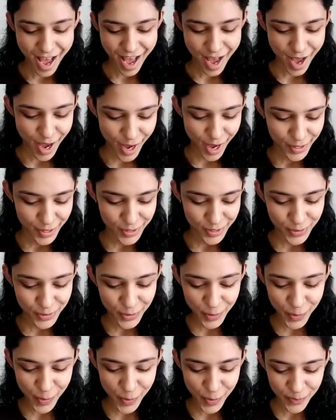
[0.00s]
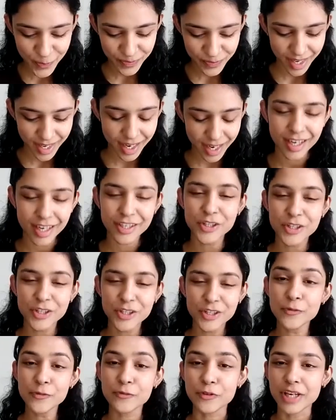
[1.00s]
Uh, so uh,
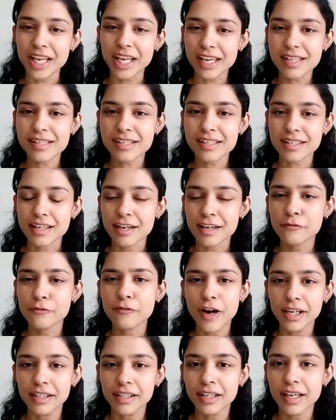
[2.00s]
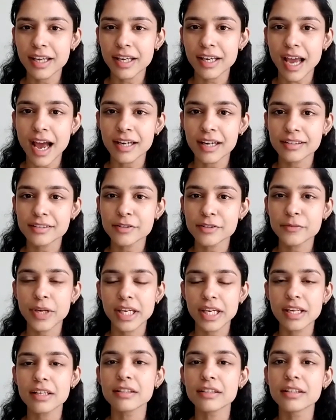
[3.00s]
you've raised funding at a
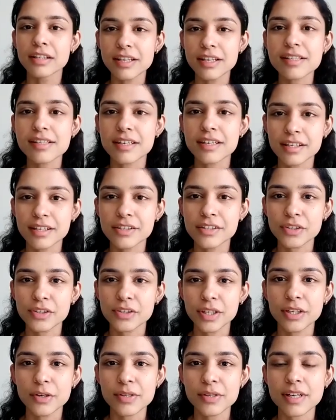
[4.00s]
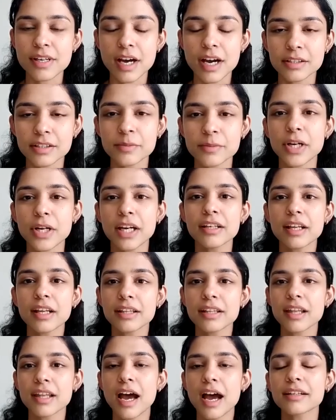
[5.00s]
very early stage in your startup, right?
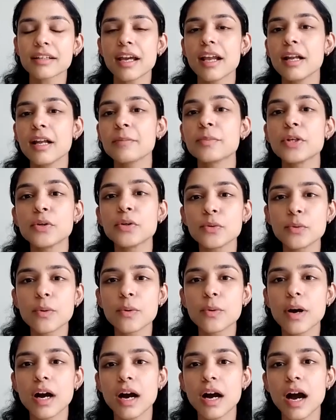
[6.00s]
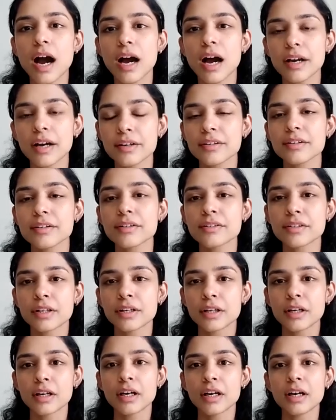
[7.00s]
And that helped you uh, hire
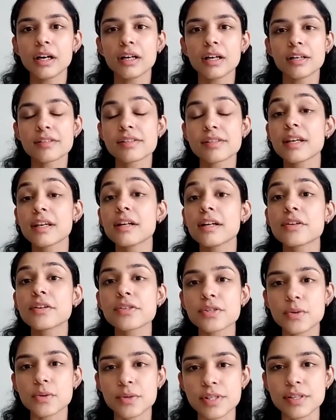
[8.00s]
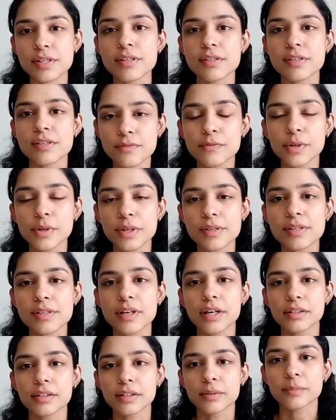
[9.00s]
uh, skilled resources for your
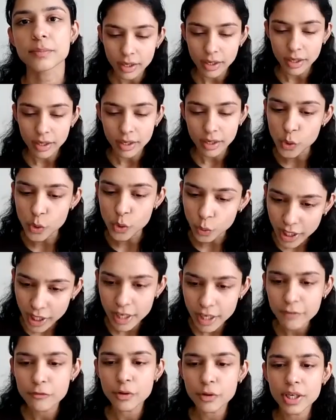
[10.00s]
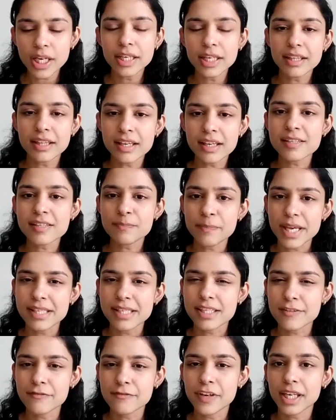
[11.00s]
startup. Were you looking for anything
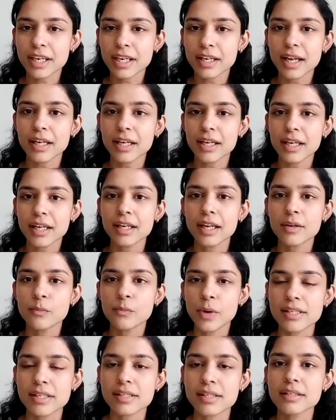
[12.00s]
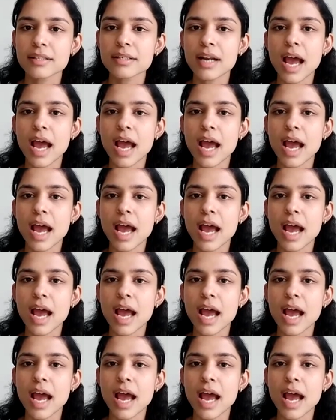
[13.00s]
specific in an investor?